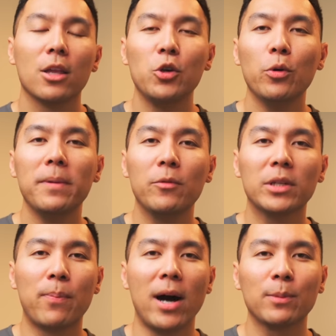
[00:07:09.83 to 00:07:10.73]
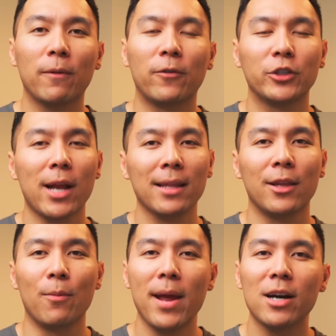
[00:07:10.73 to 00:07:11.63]
You would be responsible for checking
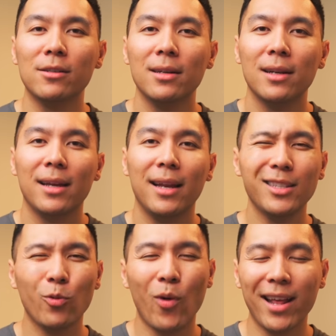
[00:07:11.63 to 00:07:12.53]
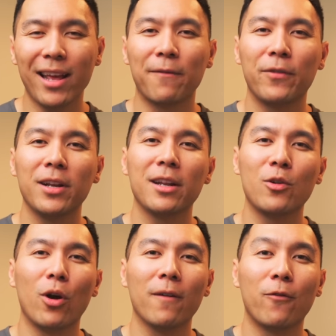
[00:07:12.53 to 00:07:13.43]
their mail. It is a way to get a foot in the
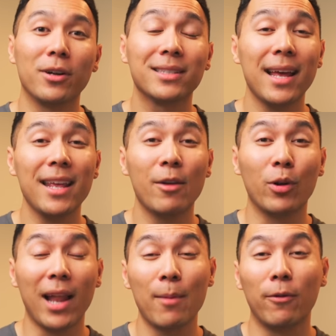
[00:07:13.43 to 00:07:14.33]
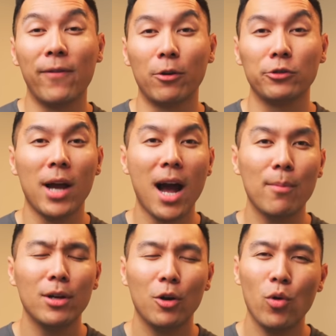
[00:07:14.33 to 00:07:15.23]
door for a steady and reliable federal
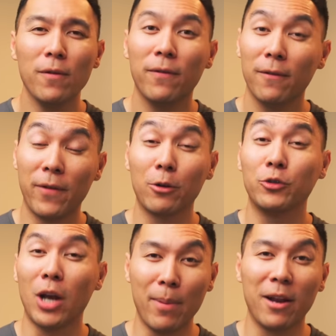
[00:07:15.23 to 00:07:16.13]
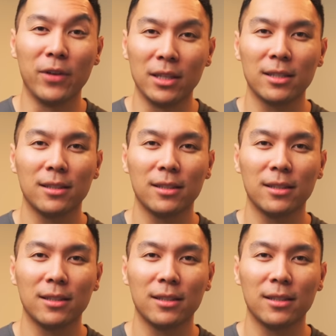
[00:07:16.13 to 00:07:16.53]
job with federal job benefits.